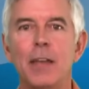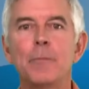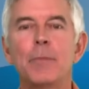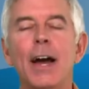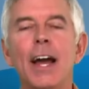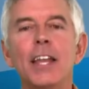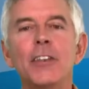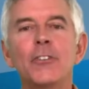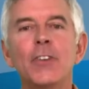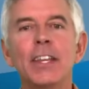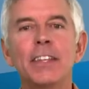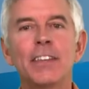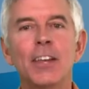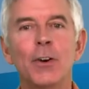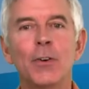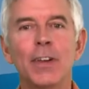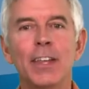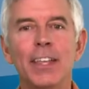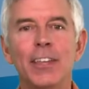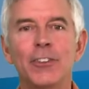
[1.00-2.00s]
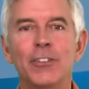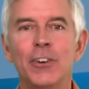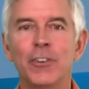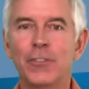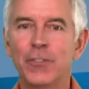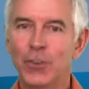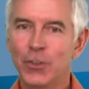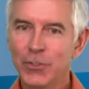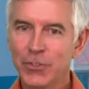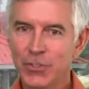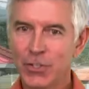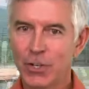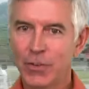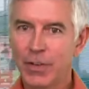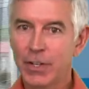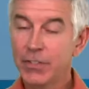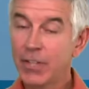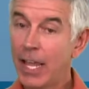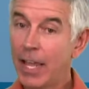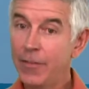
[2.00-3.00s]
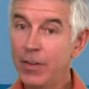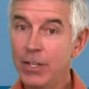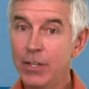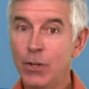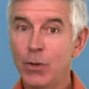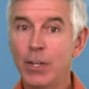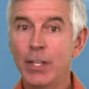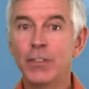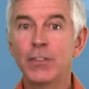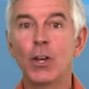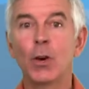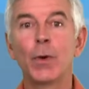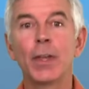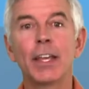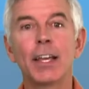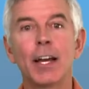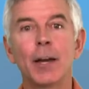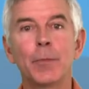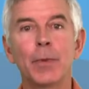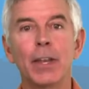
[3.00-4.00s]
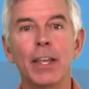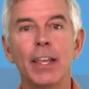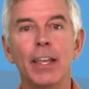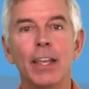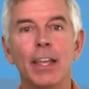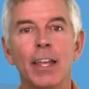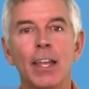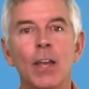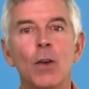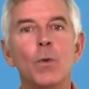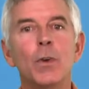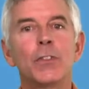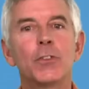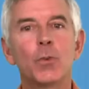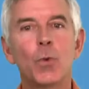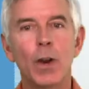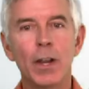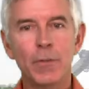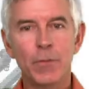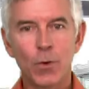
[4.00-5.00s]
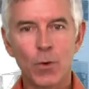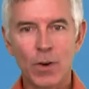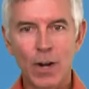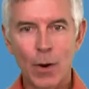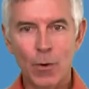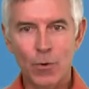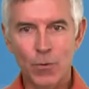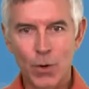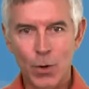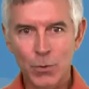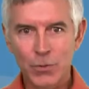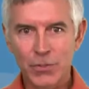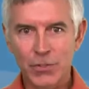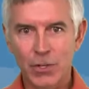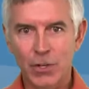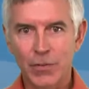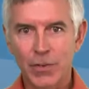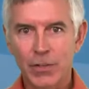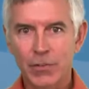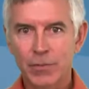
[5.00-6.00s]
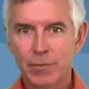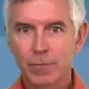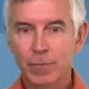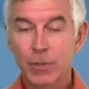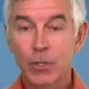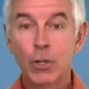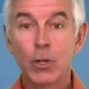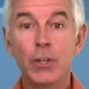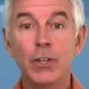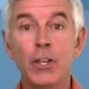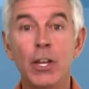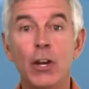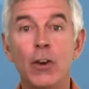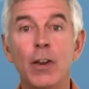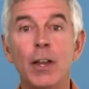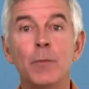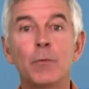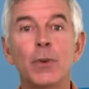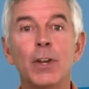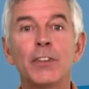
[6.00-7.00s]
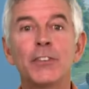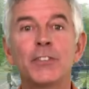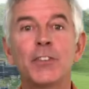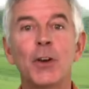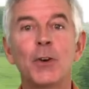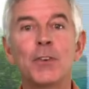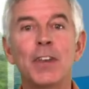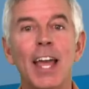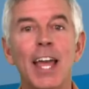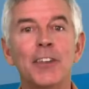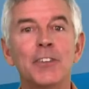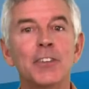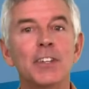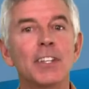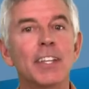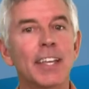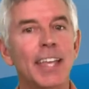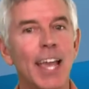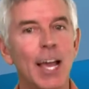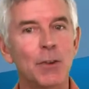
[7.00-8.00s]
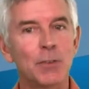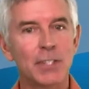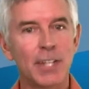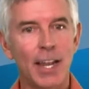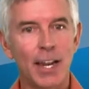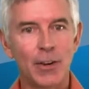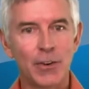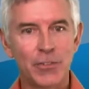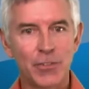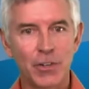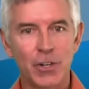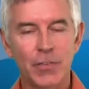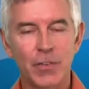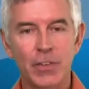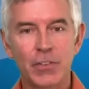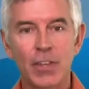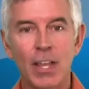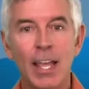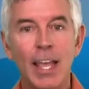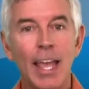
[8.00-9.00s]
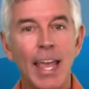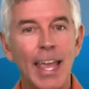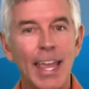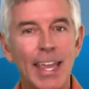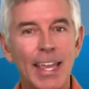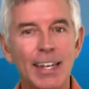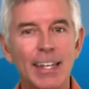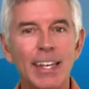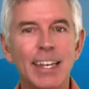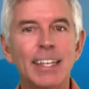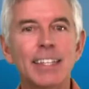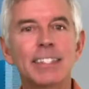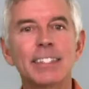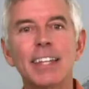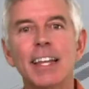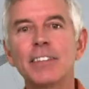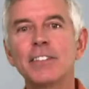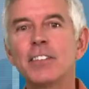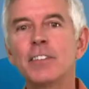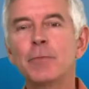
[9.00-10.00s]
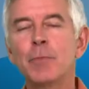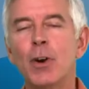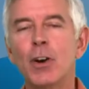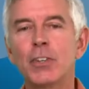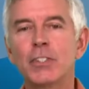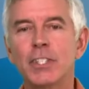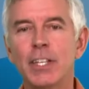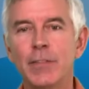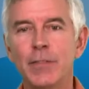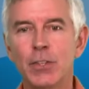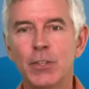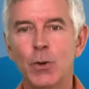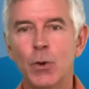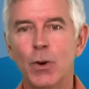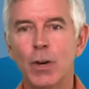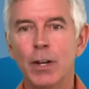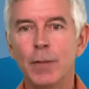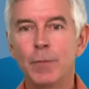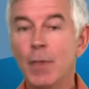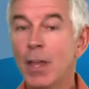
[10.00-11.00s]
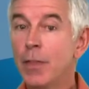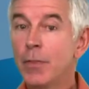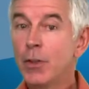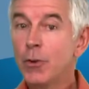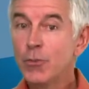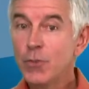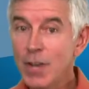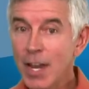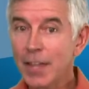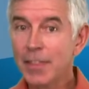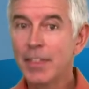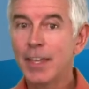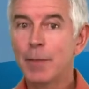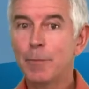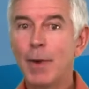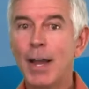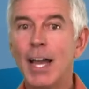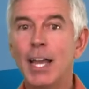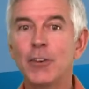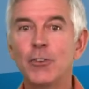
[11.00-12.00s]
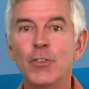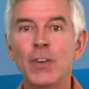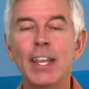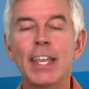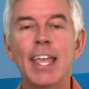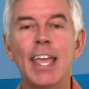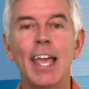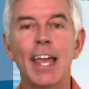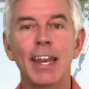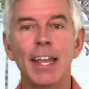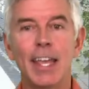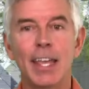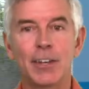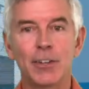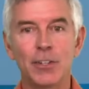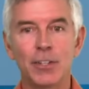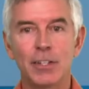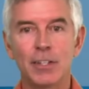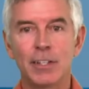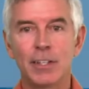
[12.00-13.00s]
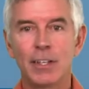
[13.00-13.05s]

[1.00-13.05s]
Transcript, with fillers: Pine Tree Towing is your full-service, heavy-duty towing company. With twenty-four hour road service, Goodyear and Bridgestone National Account Tire Service, and an extensive parts inventory, there's nothing Pine Tree can't handle.